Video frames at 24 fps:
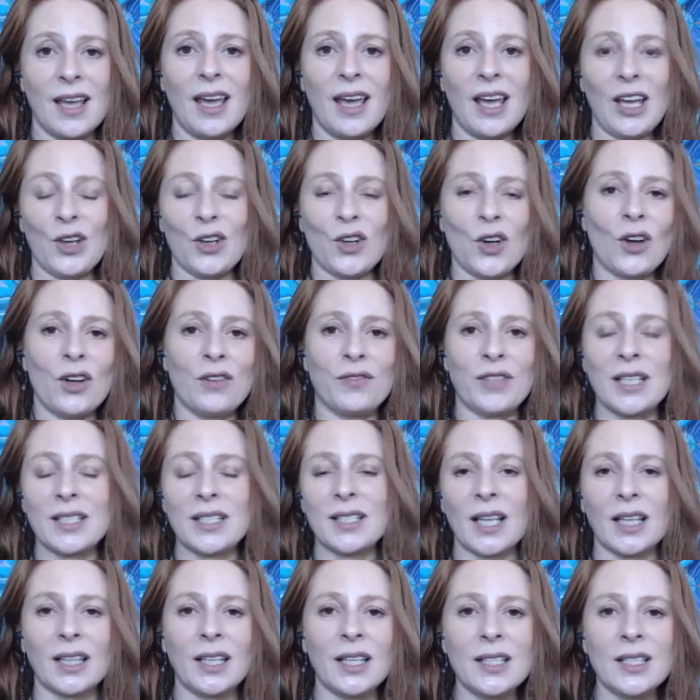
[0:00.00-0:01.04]
you know, if the
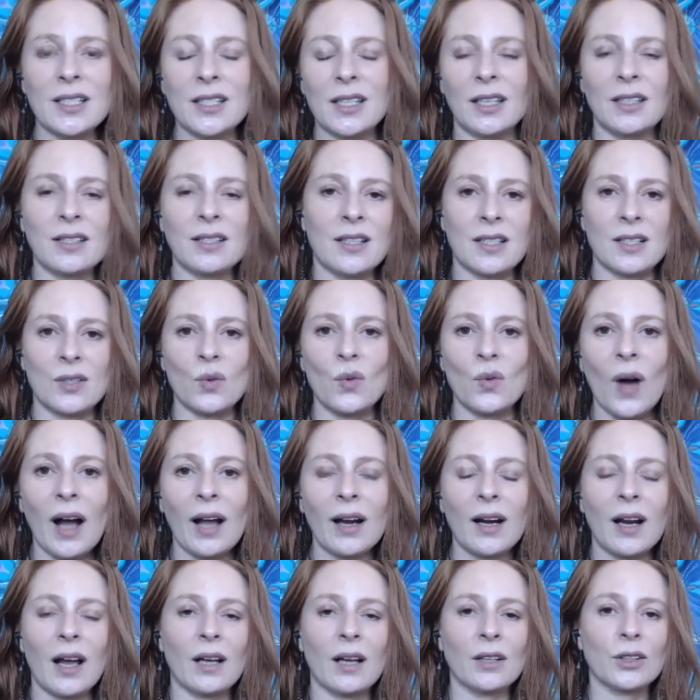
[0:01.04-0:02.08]
statistics is
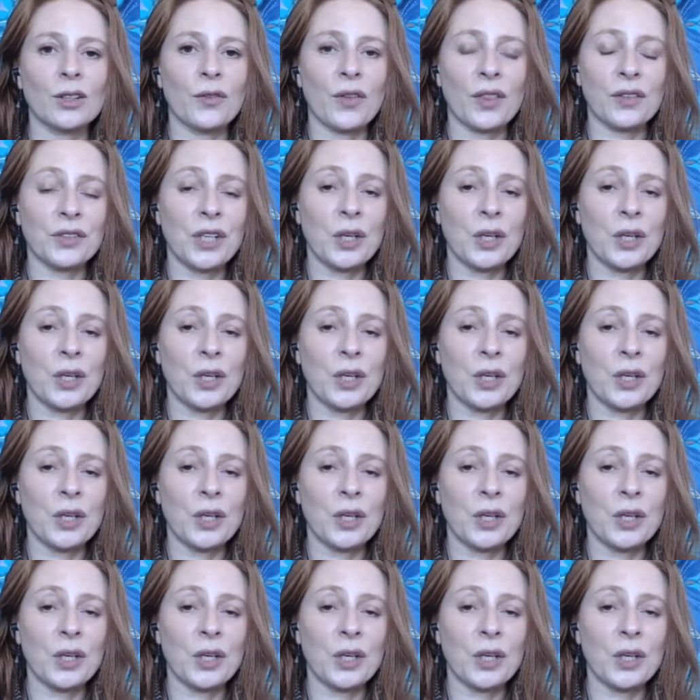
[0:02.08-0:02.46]
1 out of 3